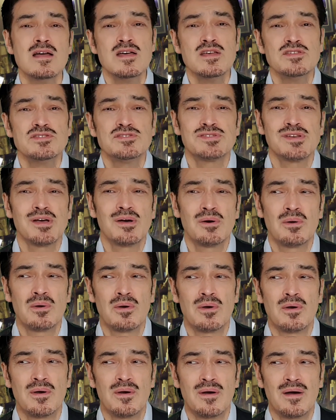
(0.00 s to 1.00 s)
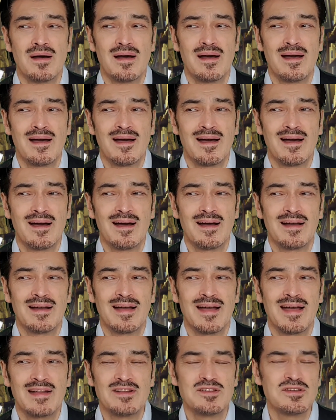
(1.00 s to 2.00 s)
So,
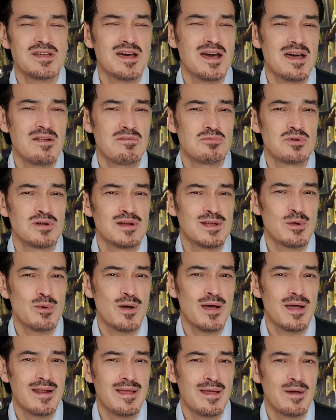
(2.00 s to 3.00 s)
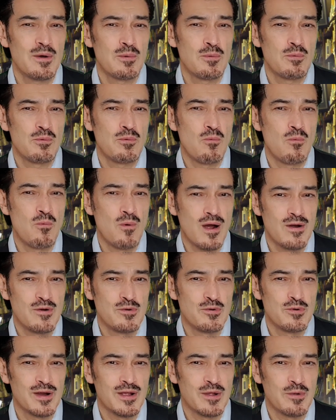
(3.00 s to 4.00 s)
and you can't really quite help
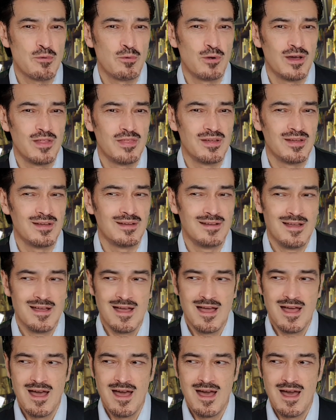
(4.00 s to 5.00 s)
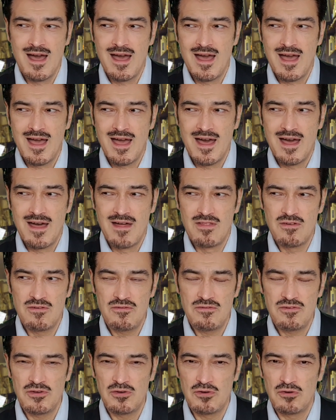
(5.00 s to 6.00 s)
wondering whether the
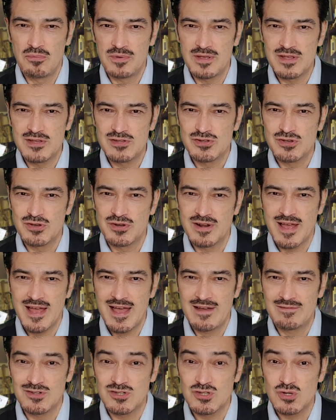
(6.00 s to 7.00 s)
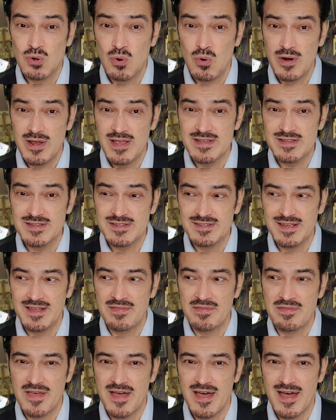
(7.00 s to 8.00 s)
film is going to have a twist,
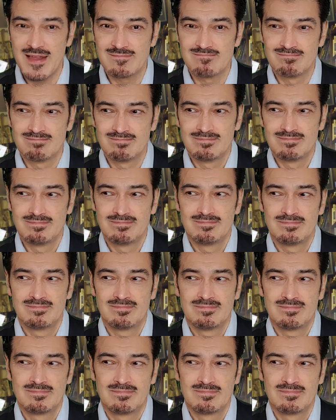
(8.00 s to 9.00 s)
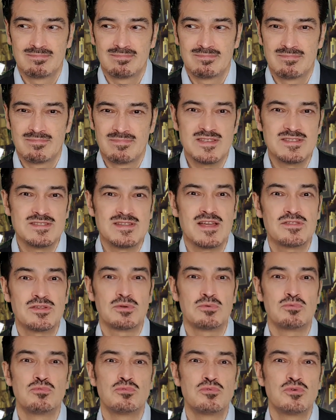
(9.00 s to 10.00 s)
in that there's
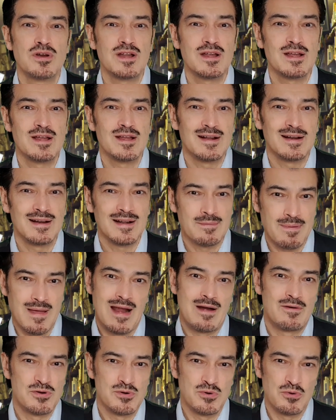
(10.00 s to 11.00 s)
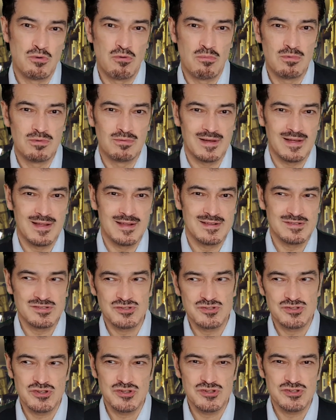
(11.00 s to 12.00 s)
nothing really paranormal and it
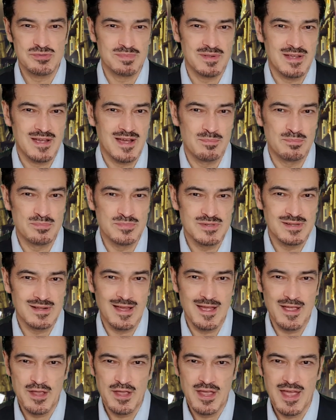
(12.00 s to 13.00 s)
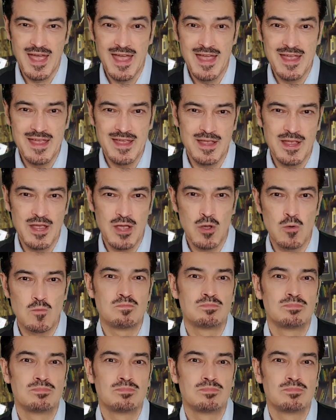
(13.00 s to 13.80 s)
just becomes like a